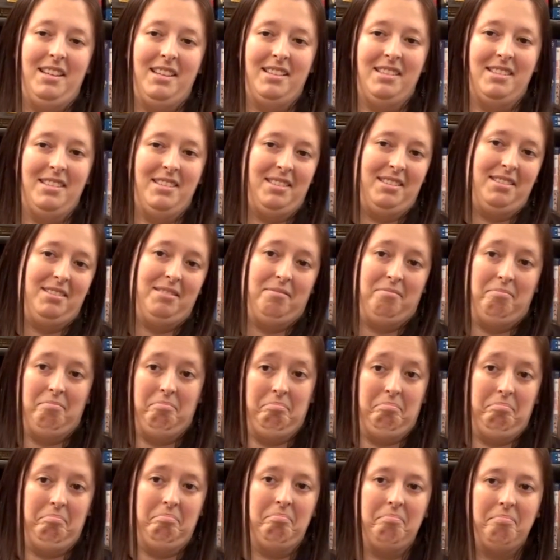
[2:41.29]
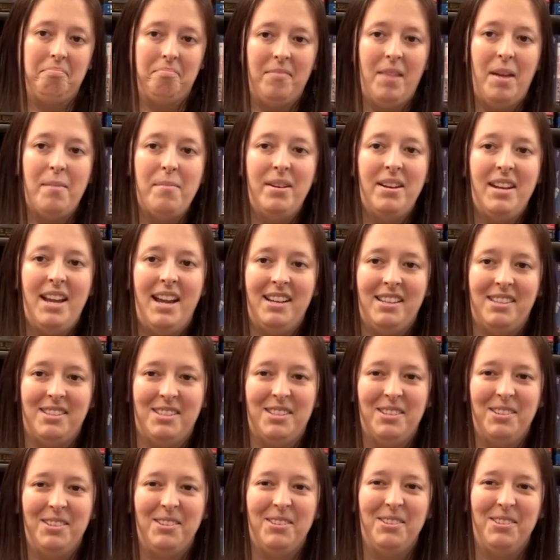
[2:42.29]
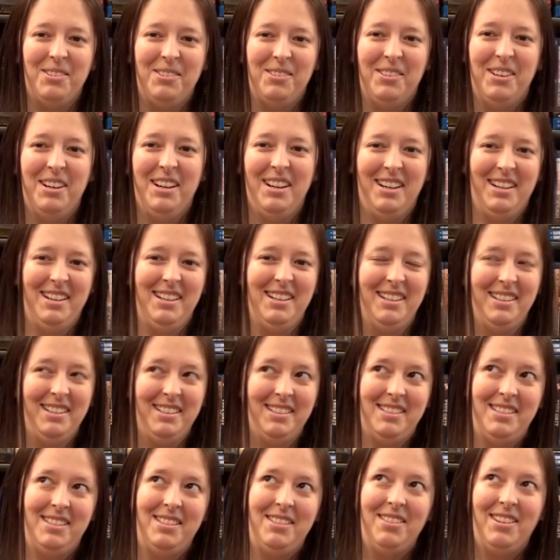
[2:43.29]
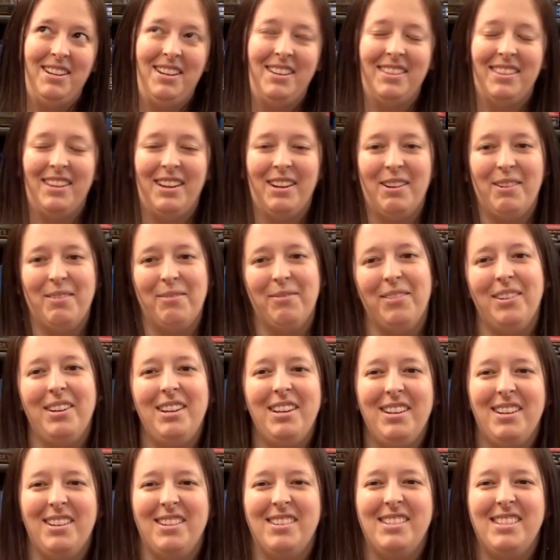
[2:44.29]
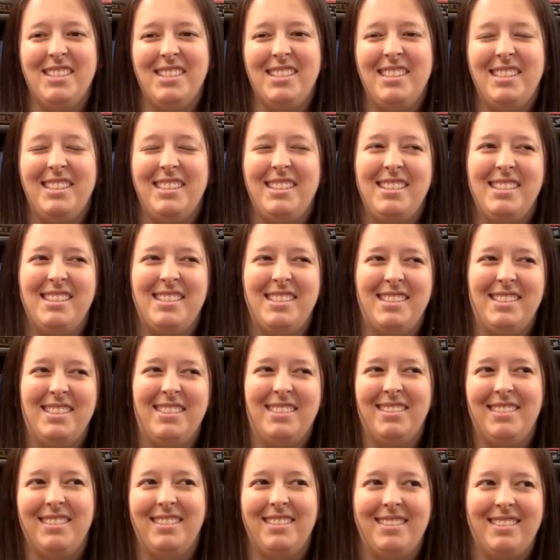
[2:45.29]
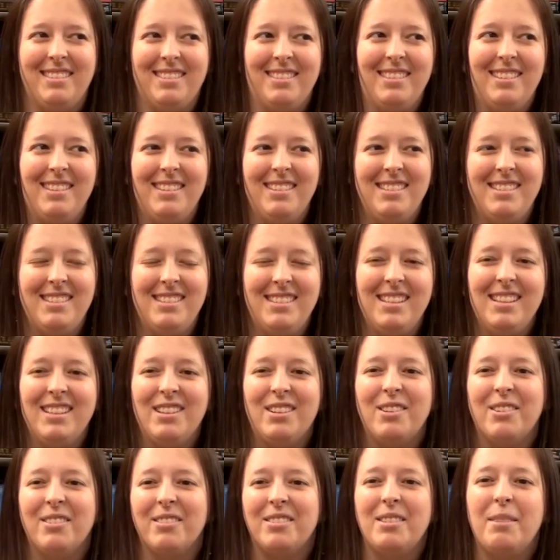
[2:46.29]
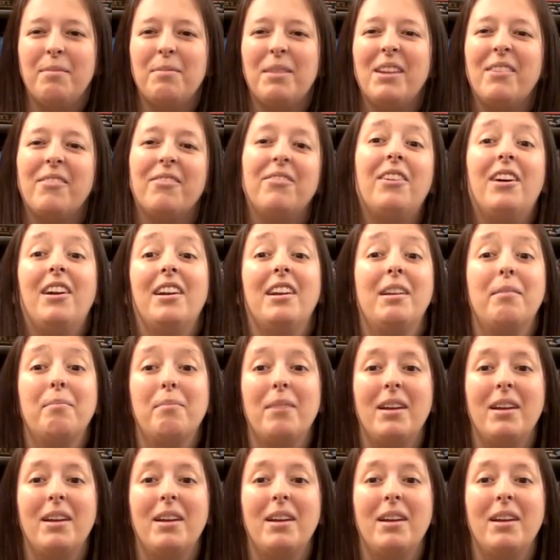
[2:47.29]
That's, I mean, not too out there, but, you know, just a little something funny,